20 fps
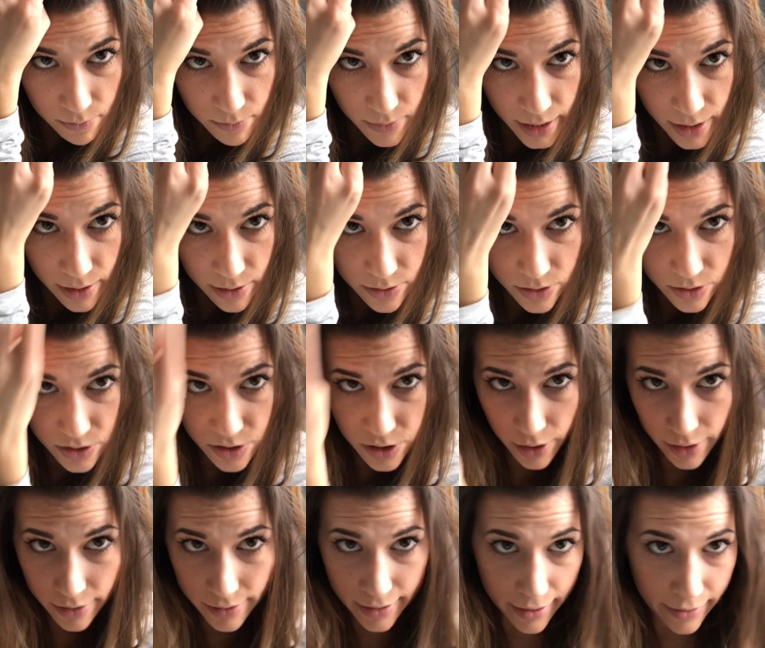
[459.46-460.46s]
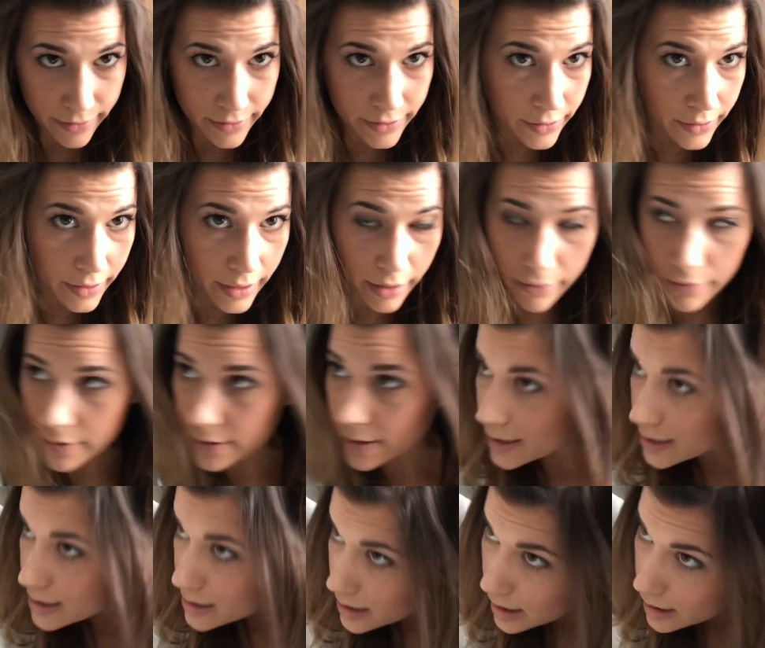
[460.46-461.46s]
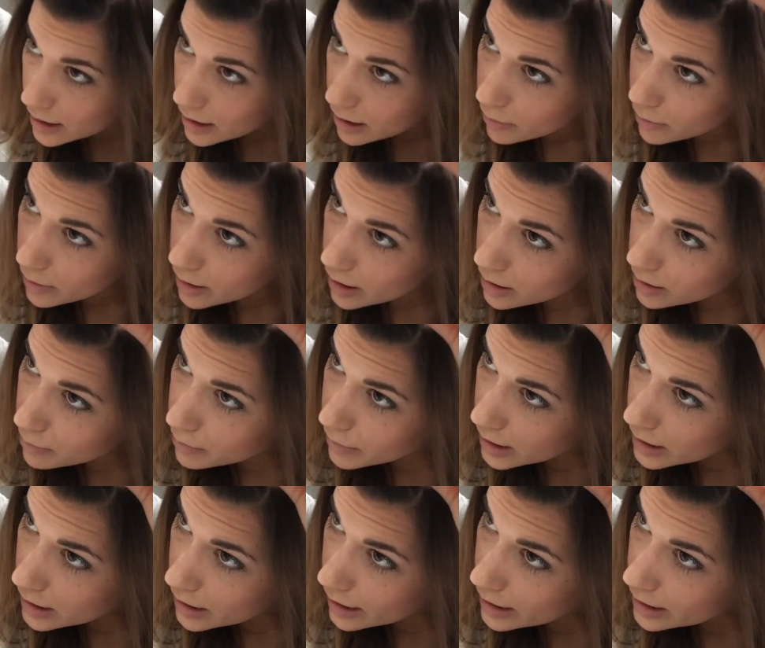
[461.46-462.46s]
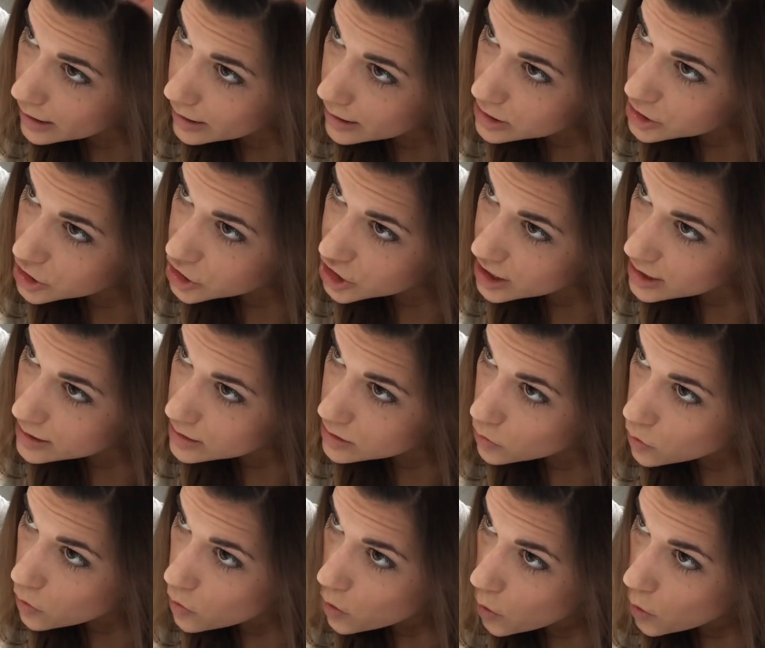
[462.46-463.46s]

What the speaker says: My hair is dark now, so you can't really see that well, and my lighting is just